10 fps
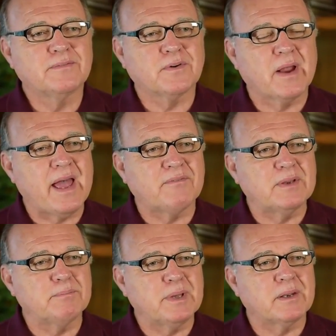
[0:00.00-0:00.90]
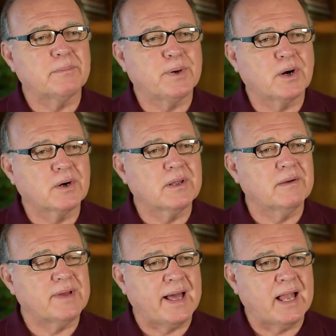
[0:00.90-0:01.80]
for having been a part
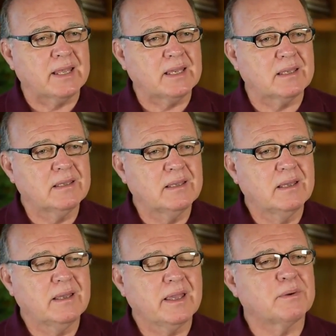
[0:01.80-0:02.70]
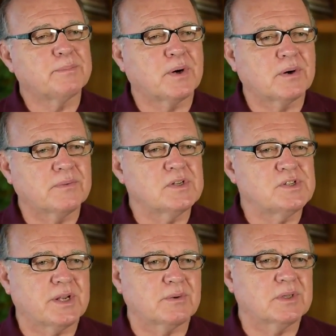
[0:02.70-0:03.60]
of ALEC and a part of the
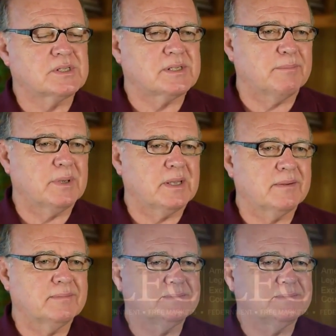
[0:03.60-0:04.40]
General Assembly.